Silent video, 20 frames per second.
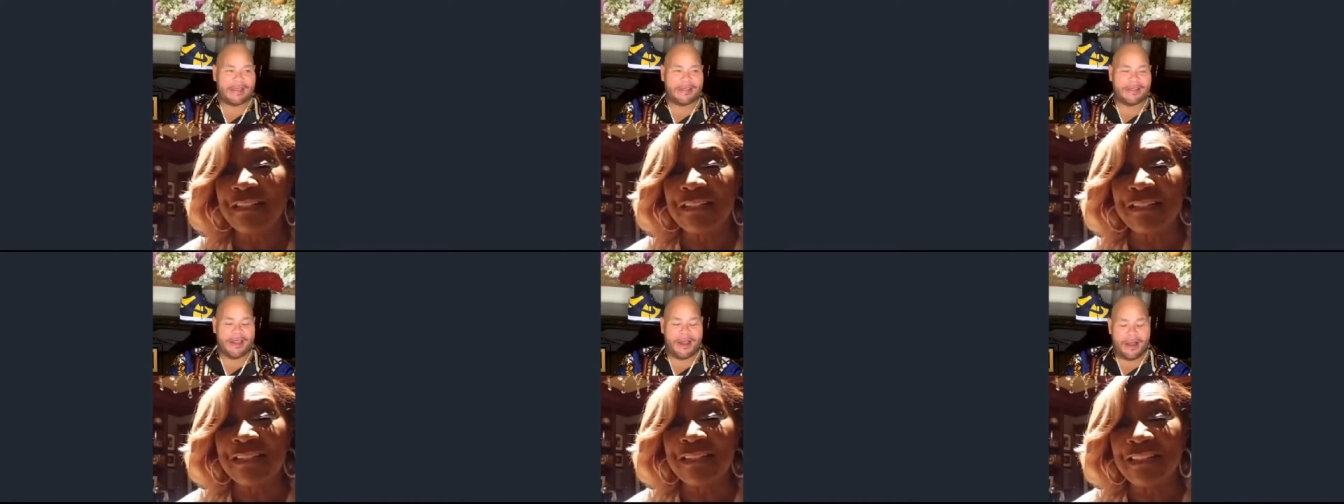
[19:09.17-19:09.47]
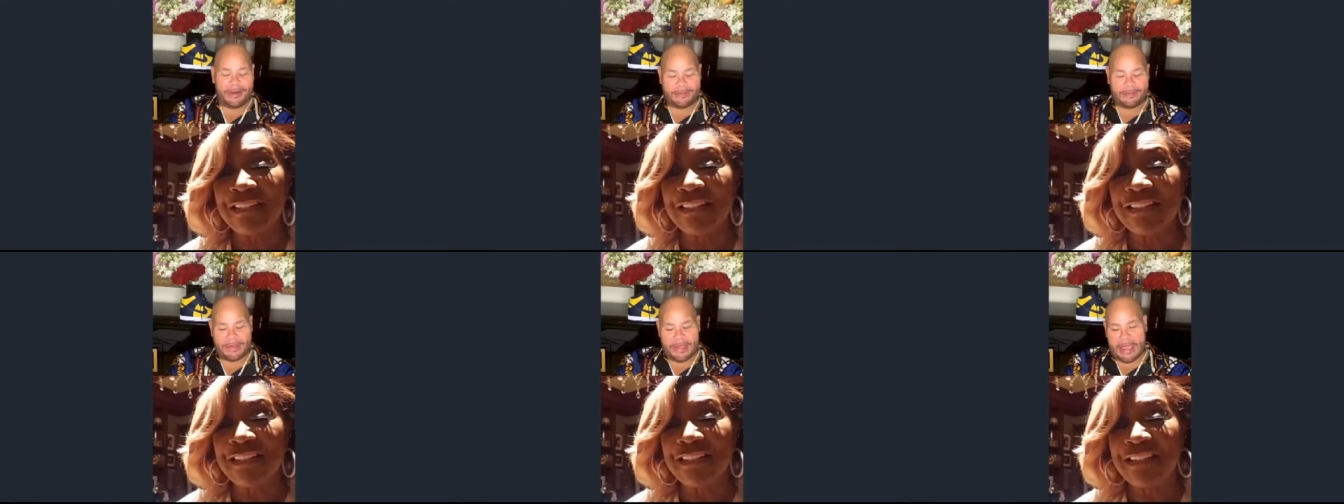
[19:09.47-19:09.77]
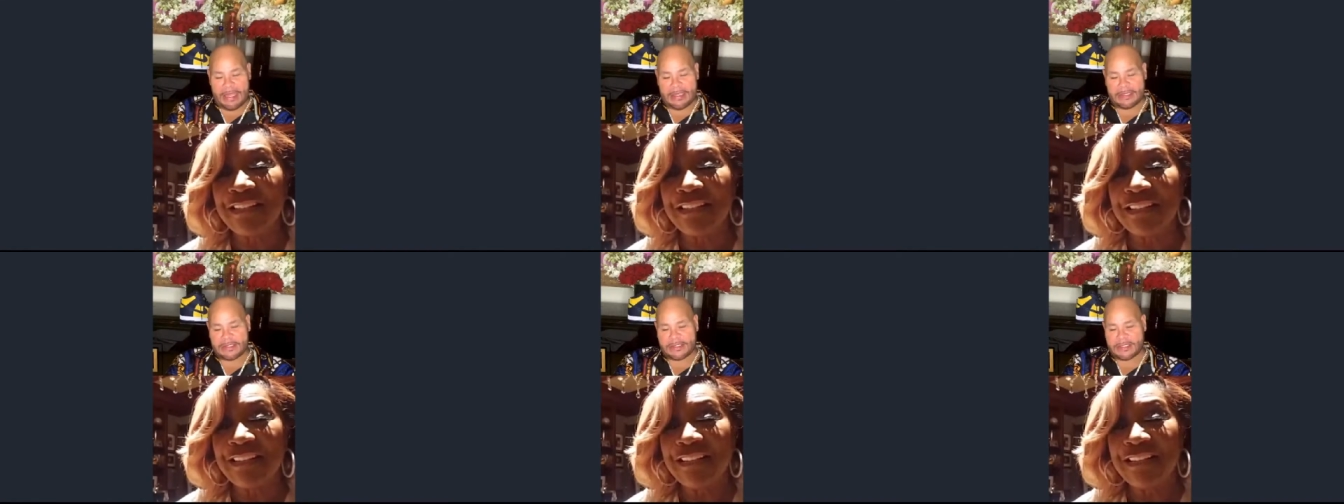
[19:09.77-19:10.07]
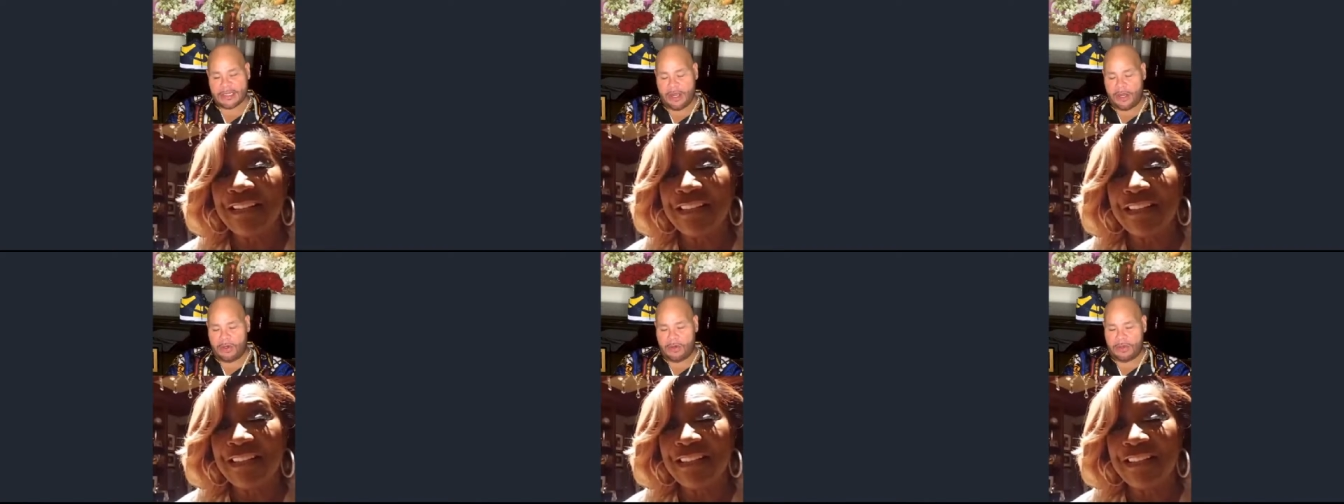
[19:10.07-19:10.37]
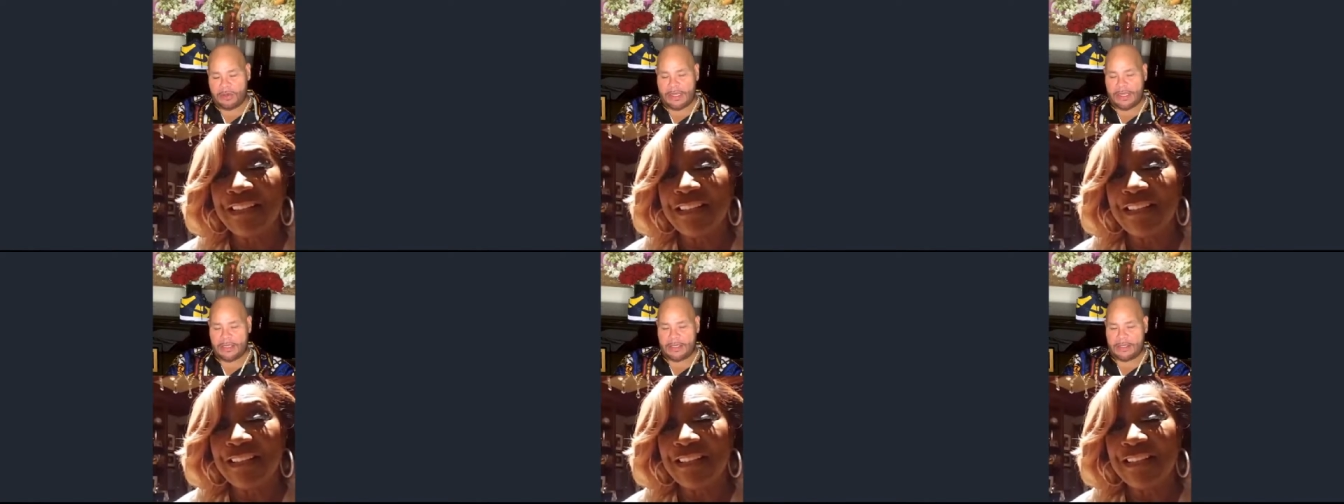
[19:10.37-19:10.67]
Yup. And so,
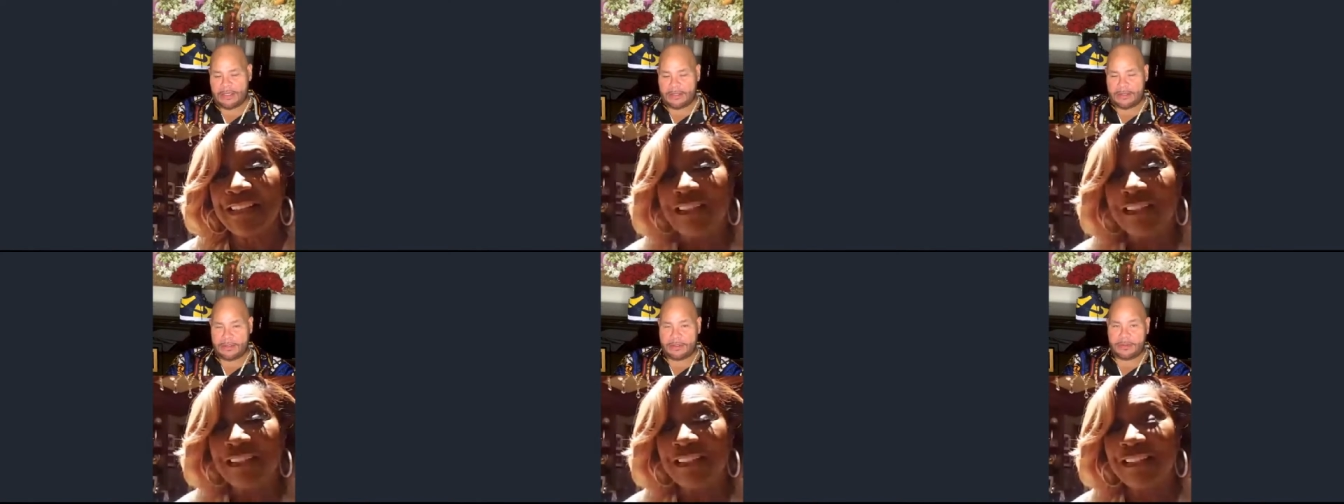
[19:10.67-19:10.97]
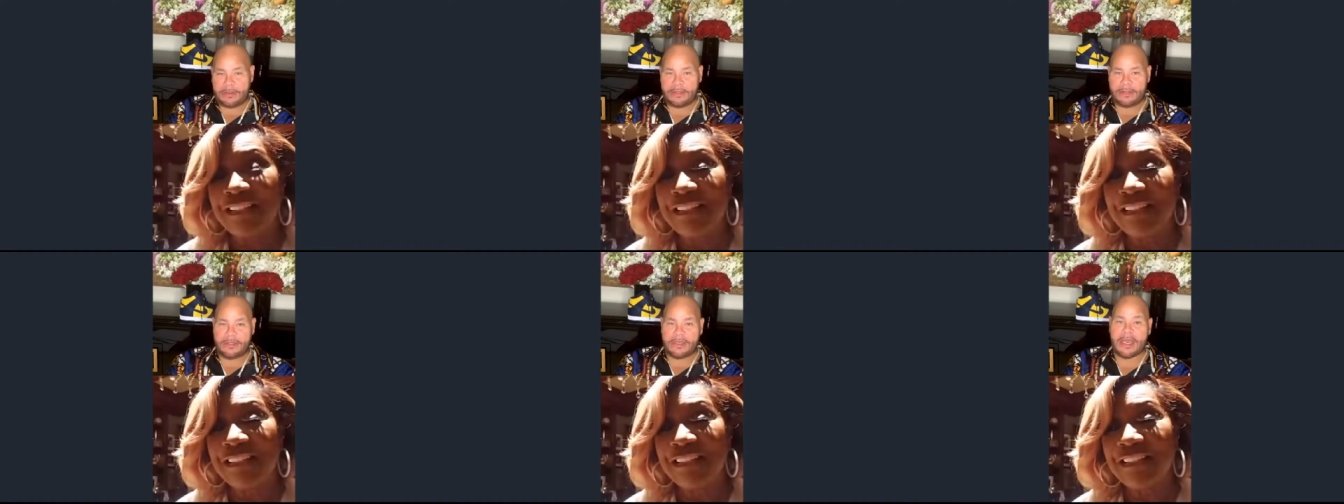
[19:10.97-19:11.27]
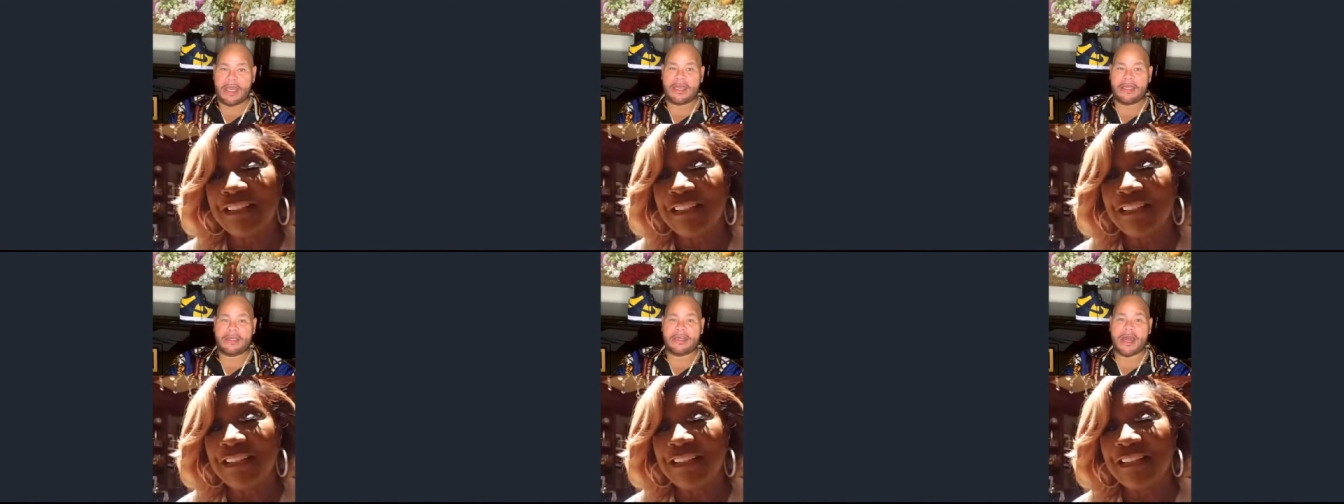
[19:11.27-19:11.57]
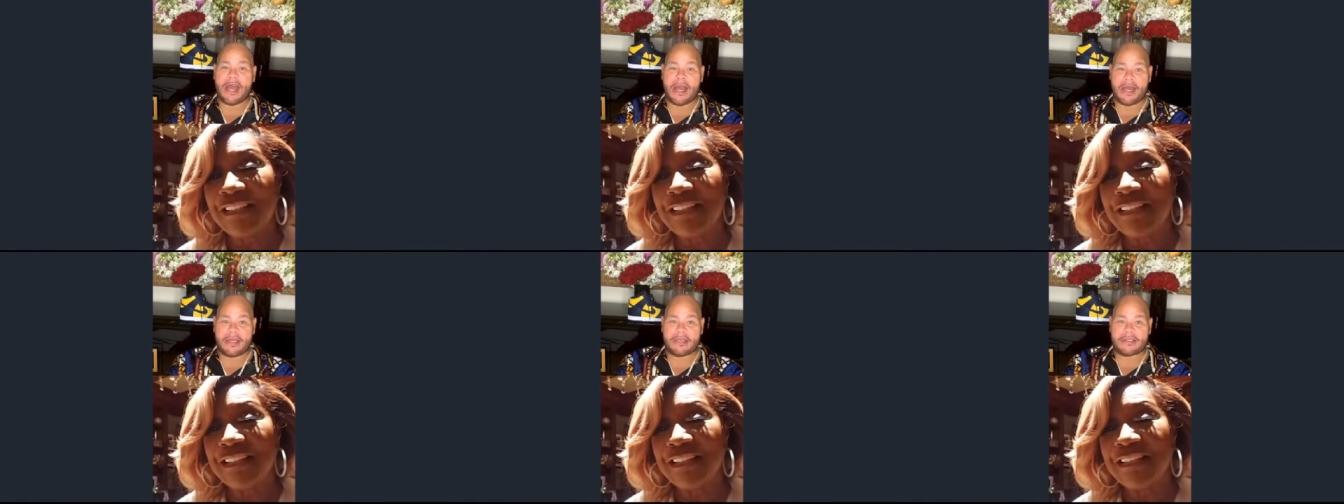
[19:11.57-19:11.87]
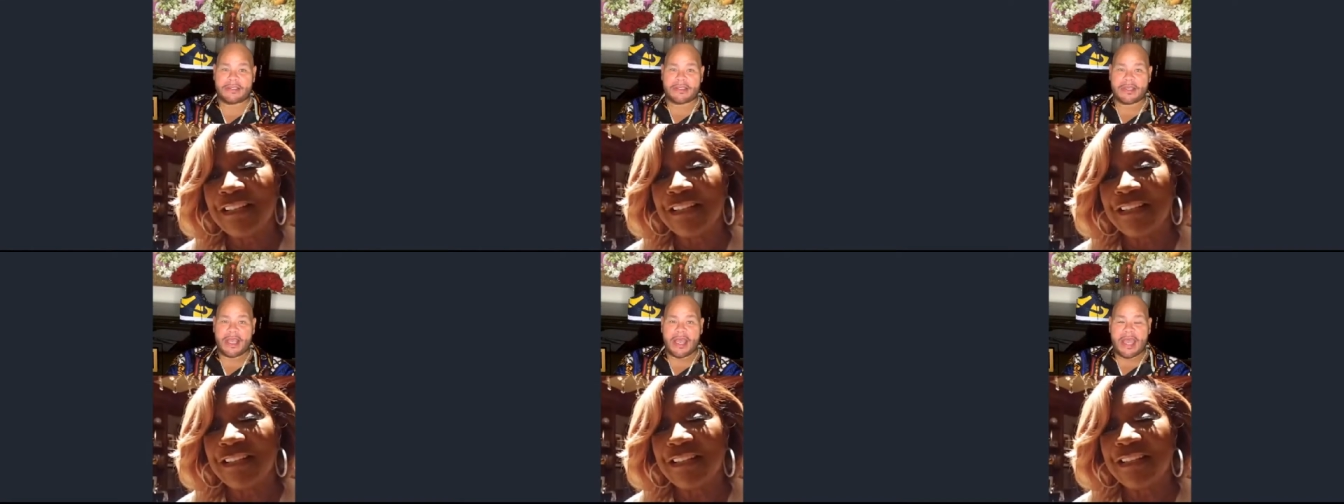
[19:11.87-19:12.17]
yeah, he does.